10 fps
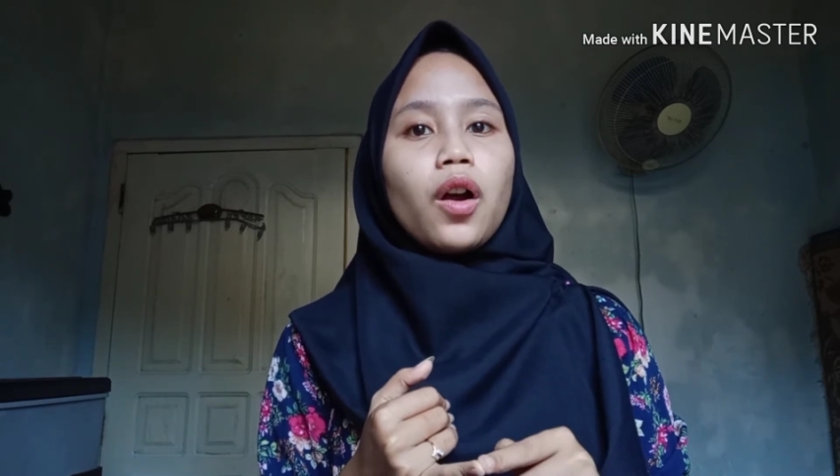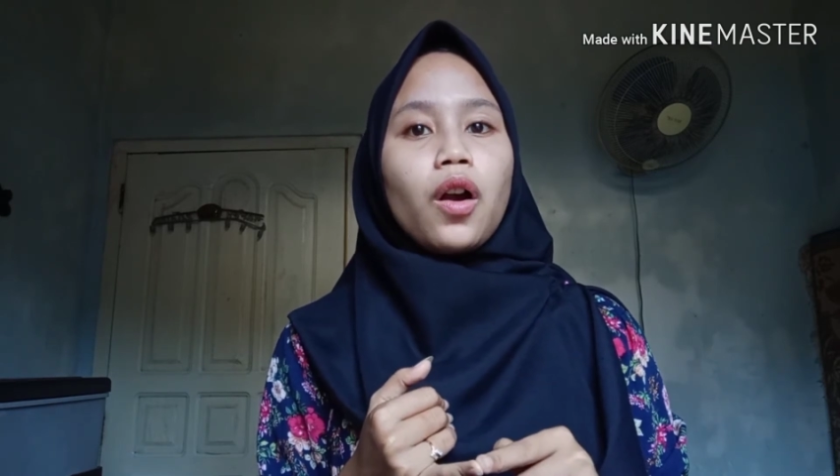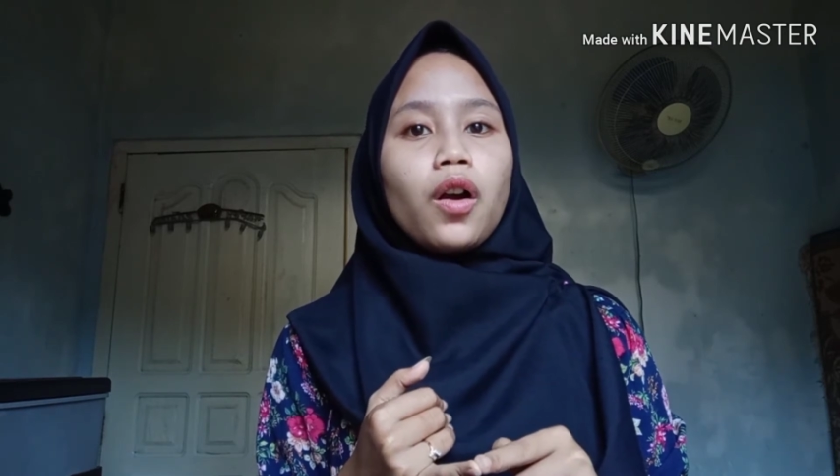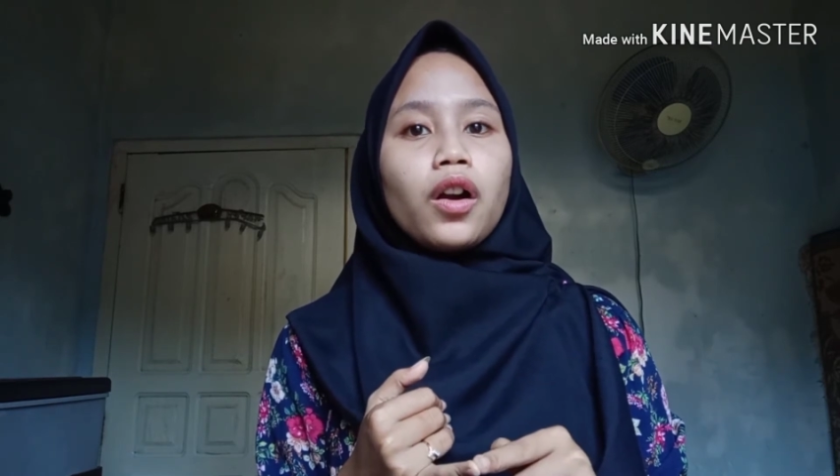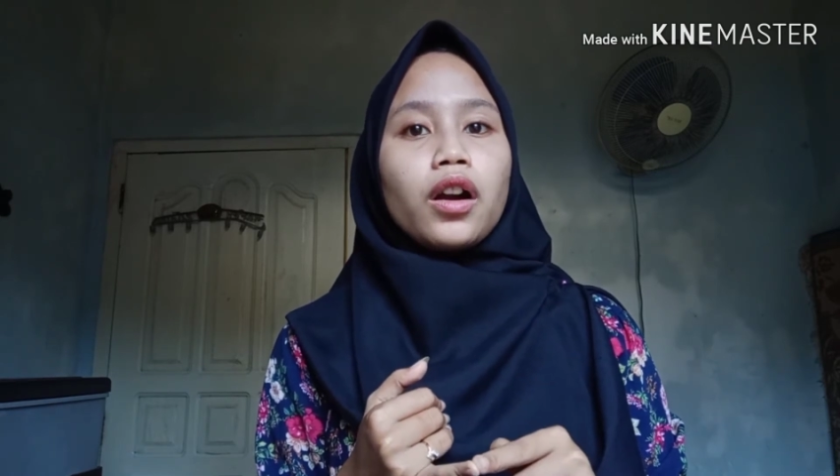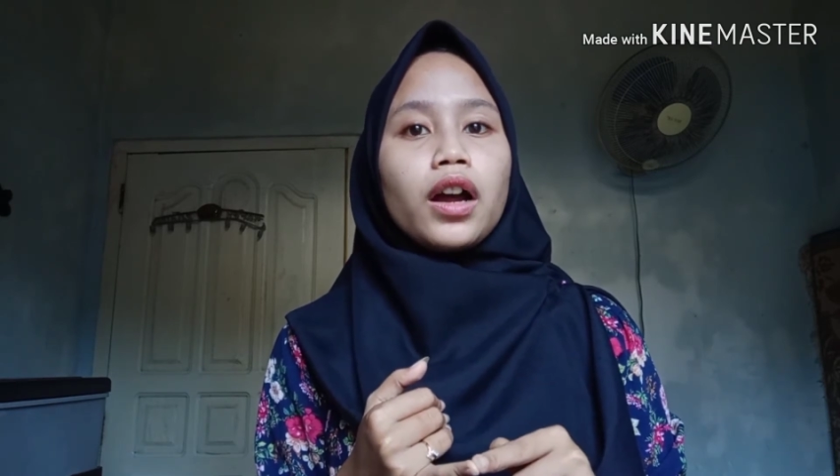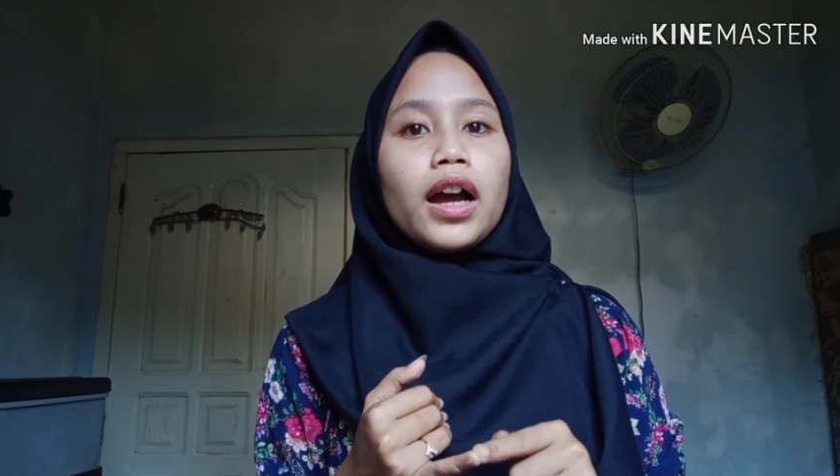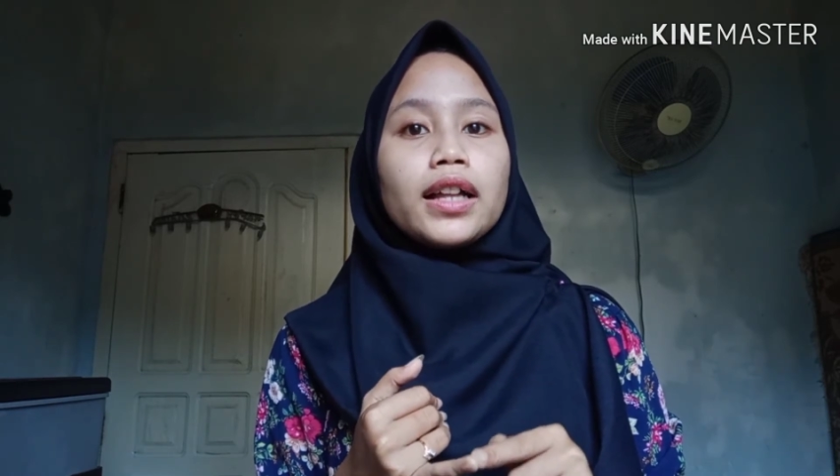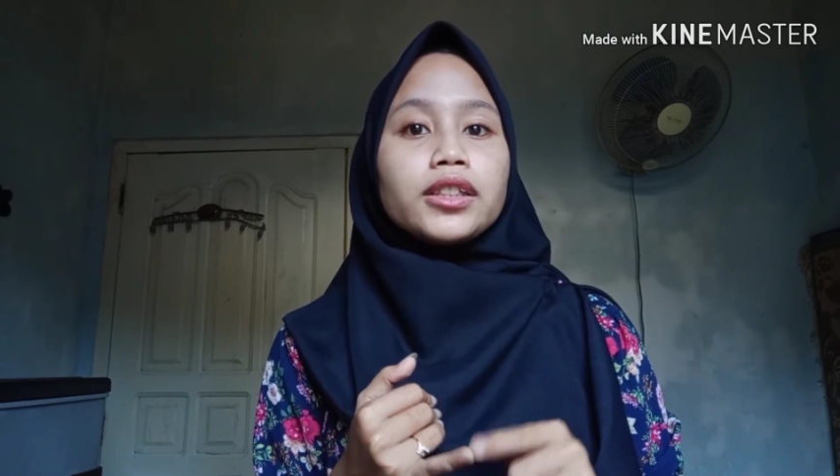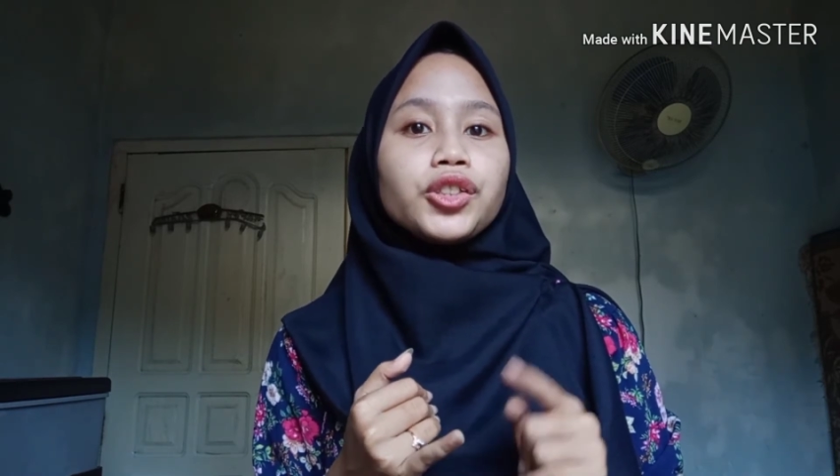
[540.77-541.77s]
or
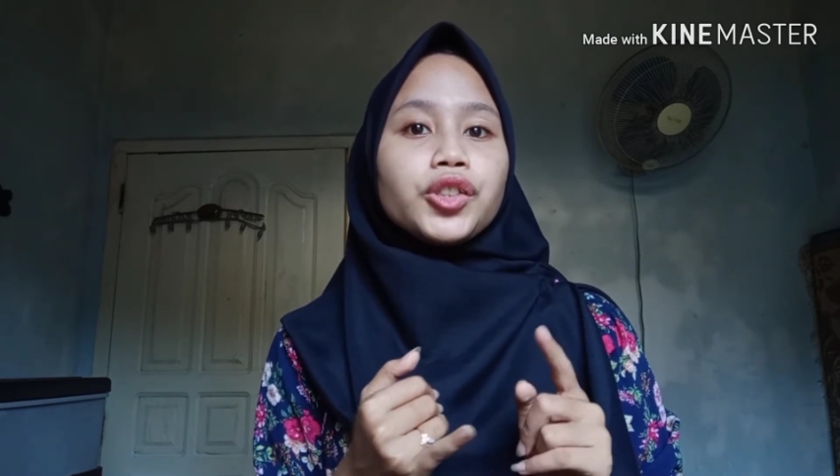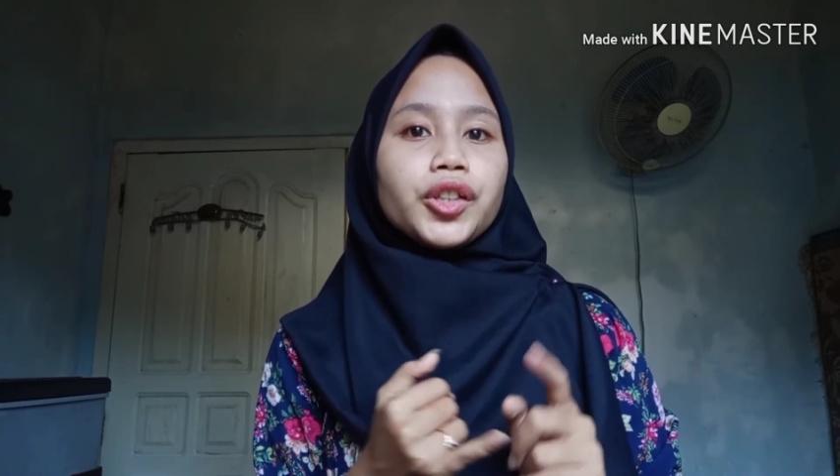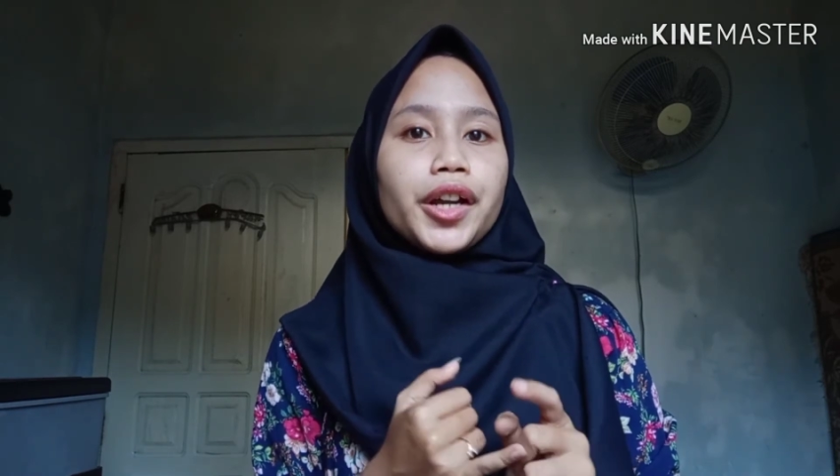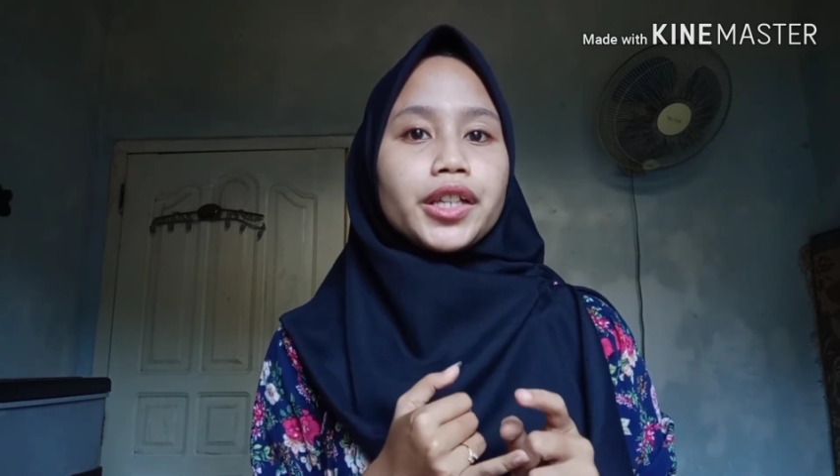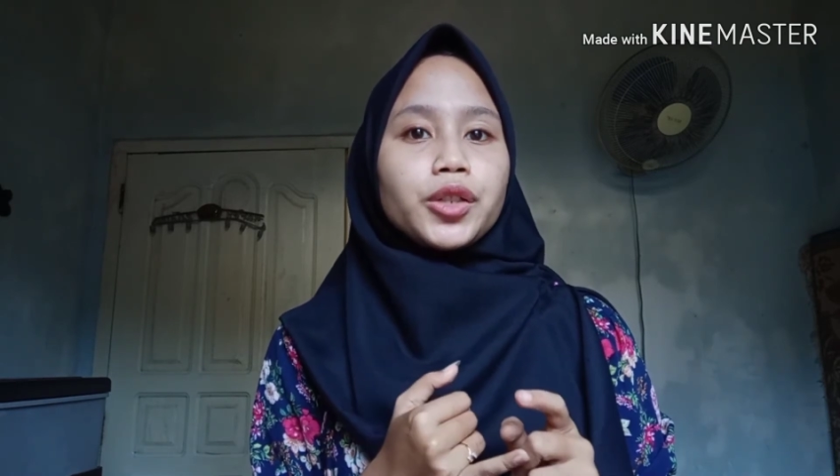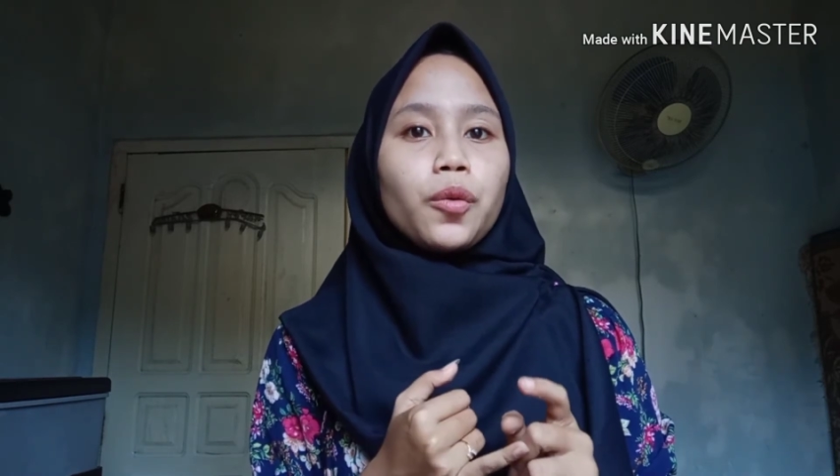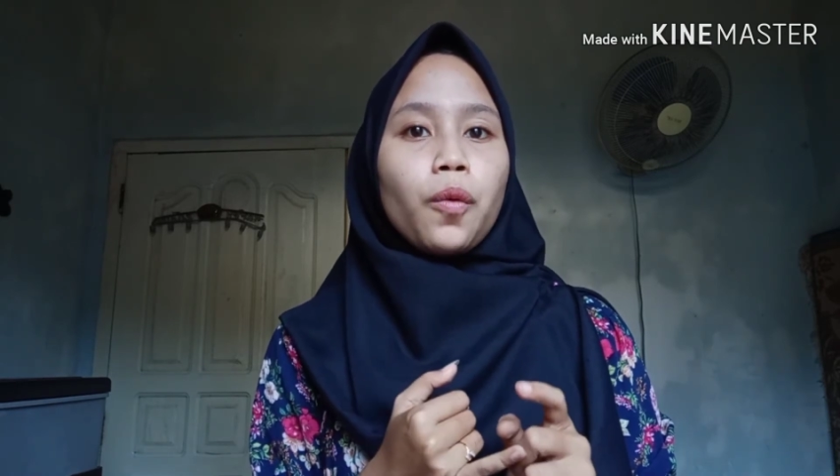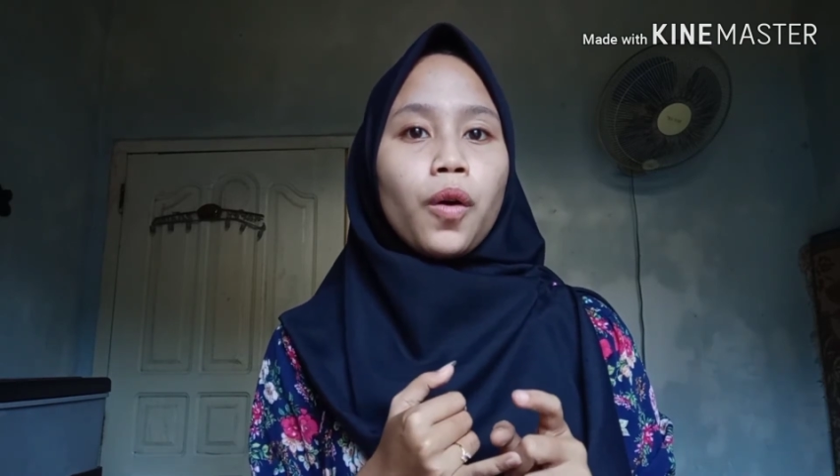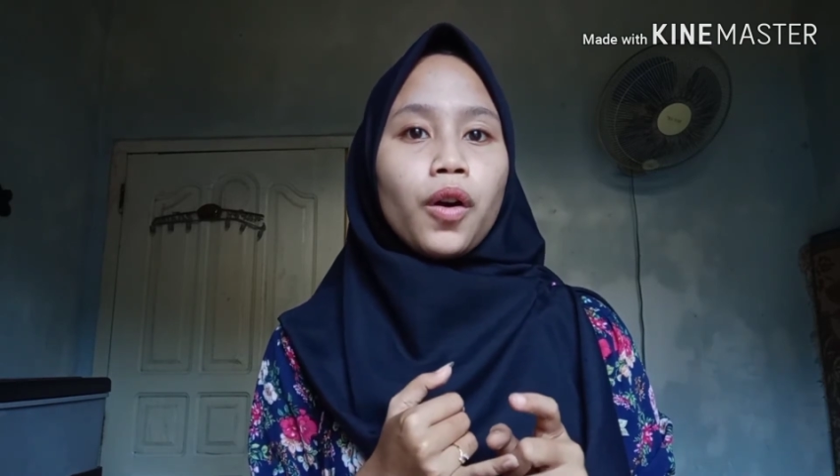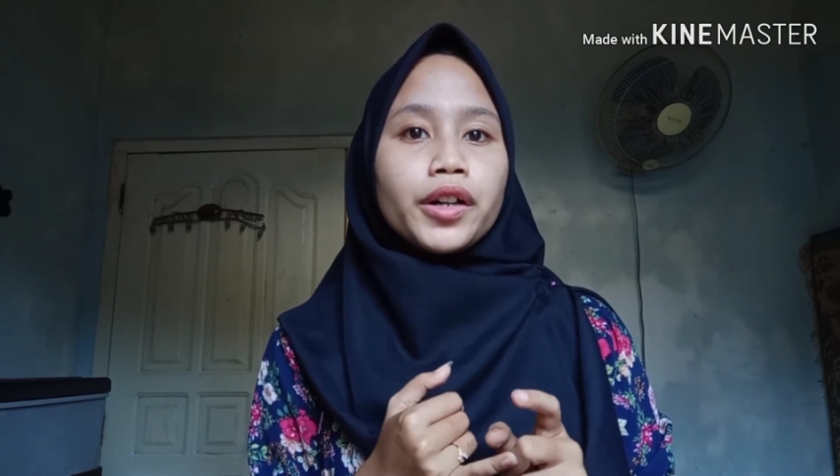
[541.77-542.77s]
unstressed
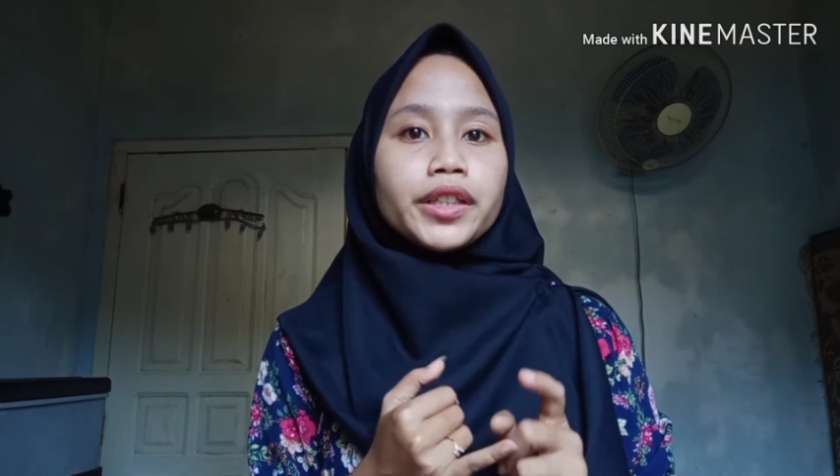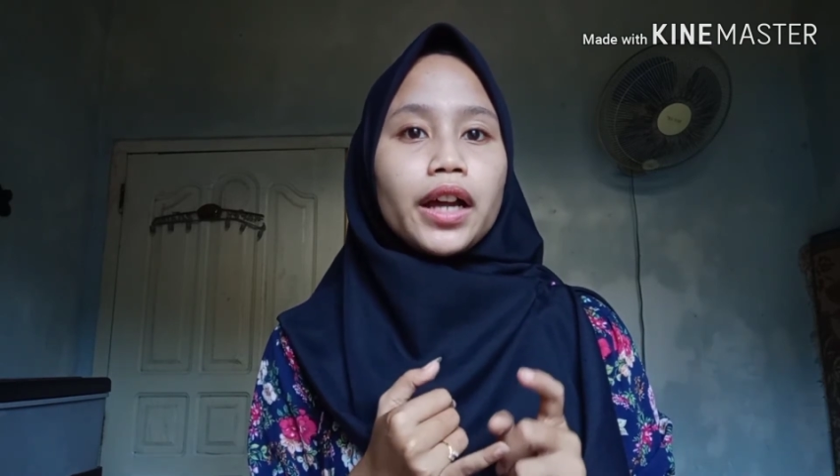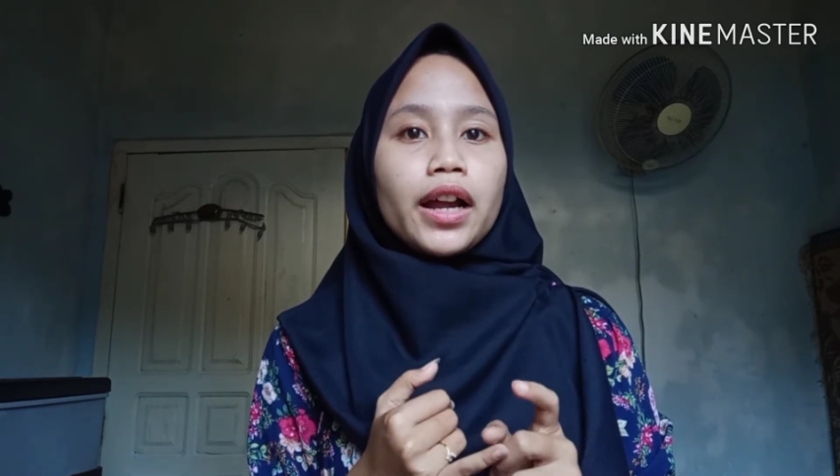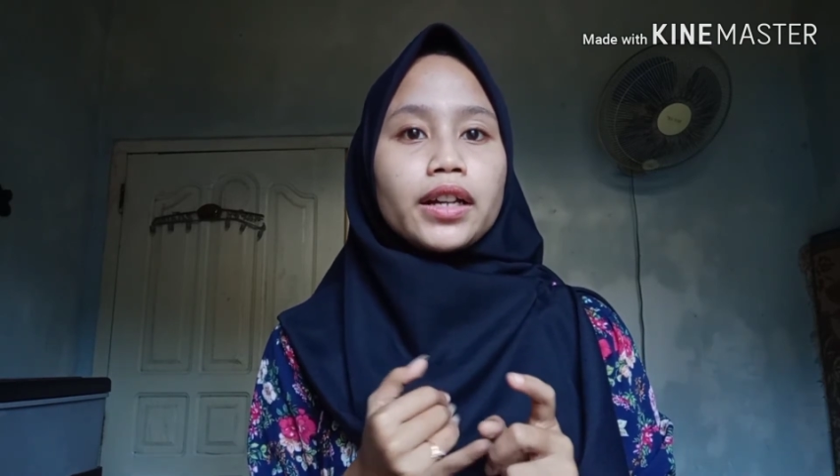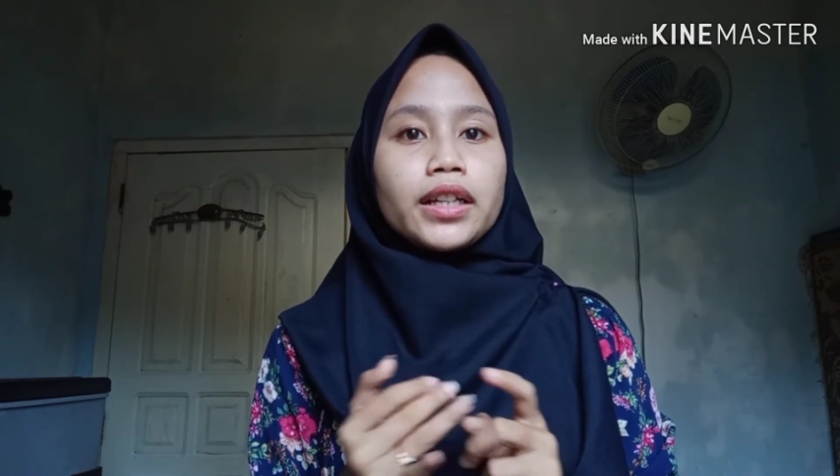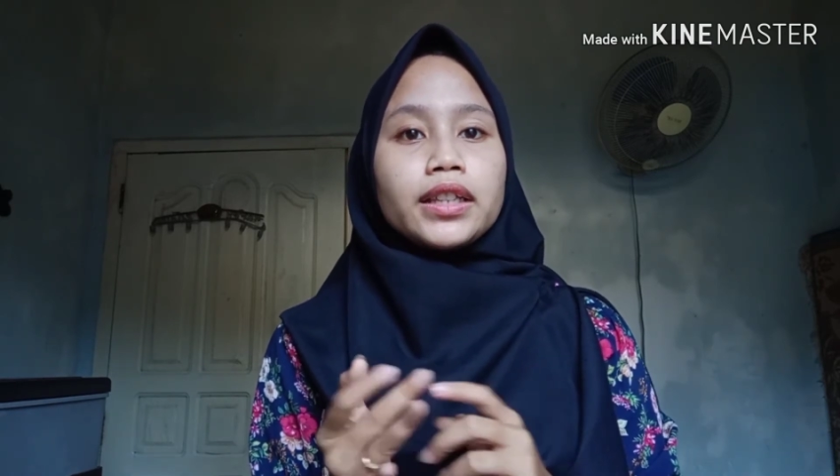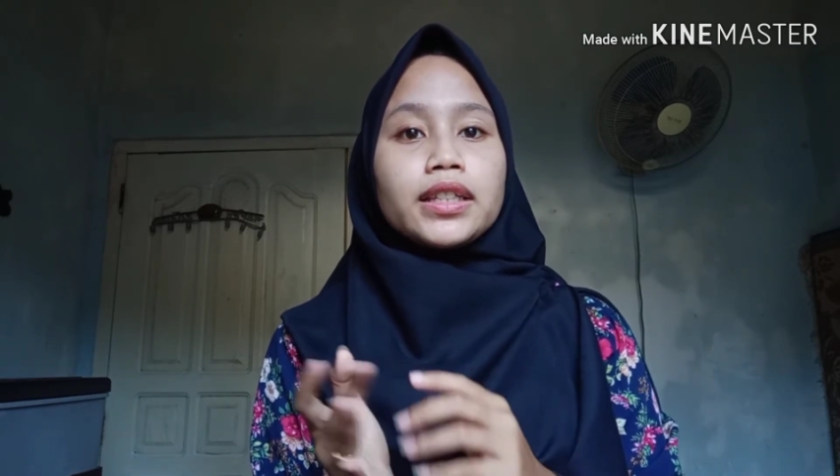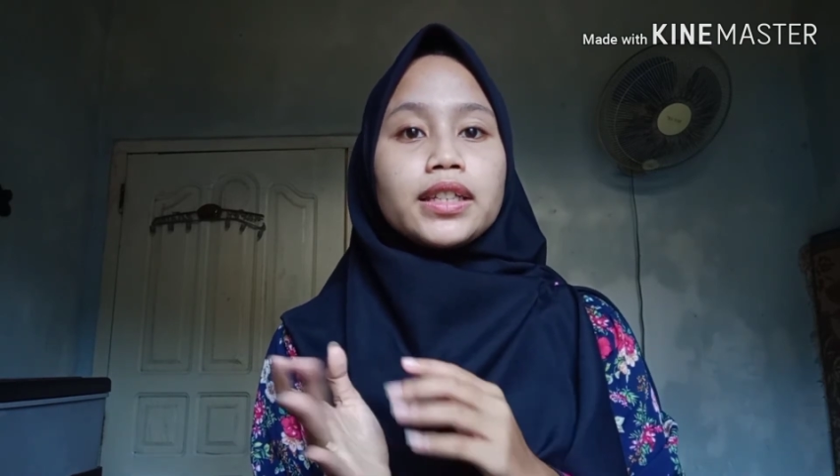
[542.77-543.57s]
word are in the